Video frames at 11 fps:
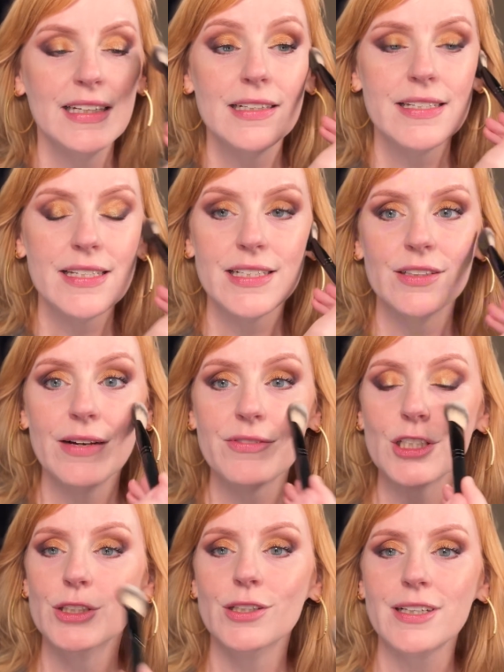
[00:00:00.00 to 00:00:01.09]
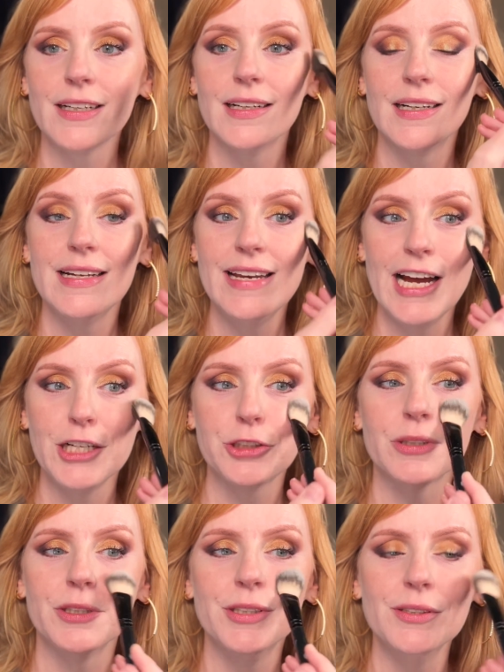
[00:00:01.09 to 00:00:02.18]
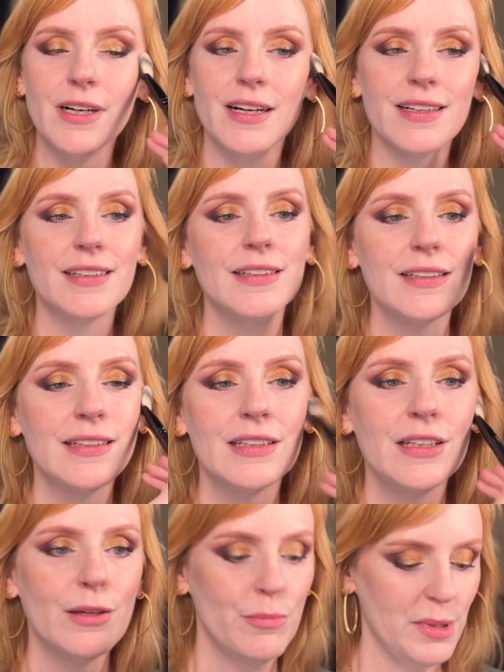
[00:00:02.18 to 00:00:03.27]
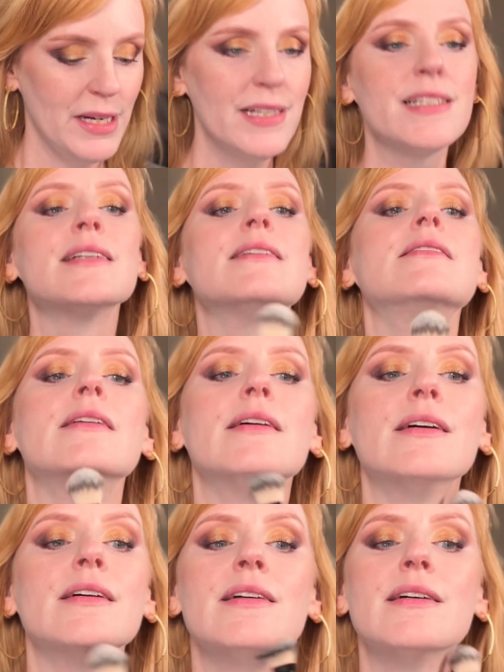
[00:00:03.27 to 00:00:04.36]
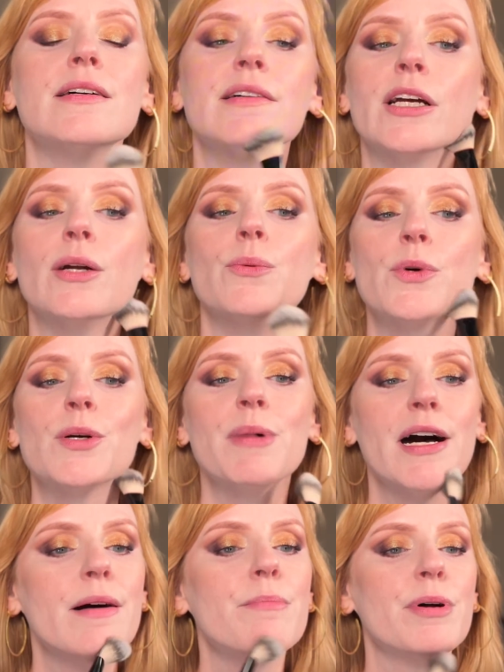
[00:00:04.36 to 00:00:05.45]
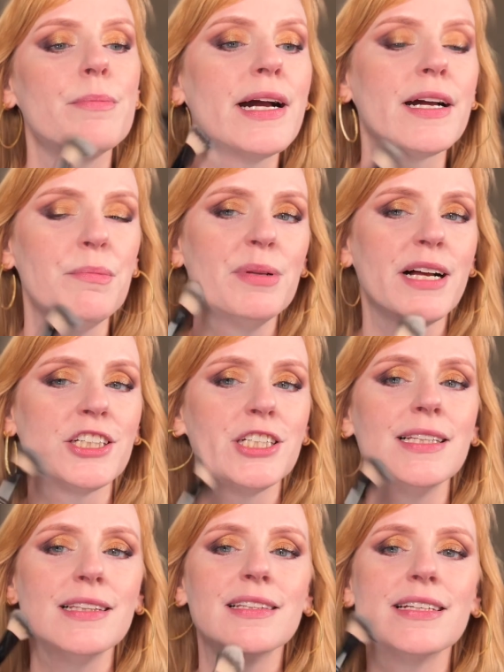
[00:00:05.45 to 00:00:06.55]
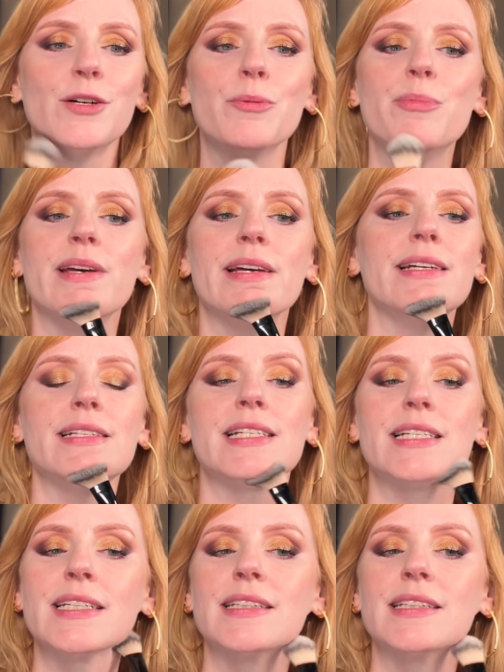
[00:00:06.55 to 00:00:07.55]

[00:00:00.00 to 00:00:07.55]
Still have to look natural, but I'm gonna warm up my complexion a little bit.